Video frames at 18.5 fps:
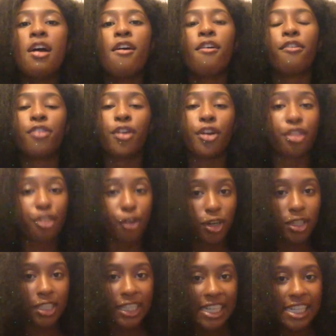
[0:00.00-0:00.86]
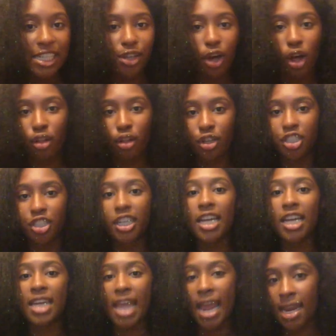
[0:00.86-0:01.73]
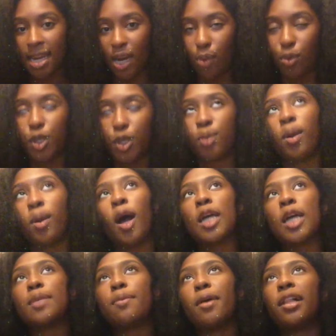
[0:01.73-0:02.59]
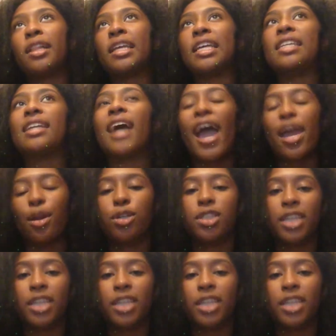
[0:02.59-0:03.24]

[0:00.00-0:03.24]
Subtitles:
for $13 Canadian, which is approximately $9 or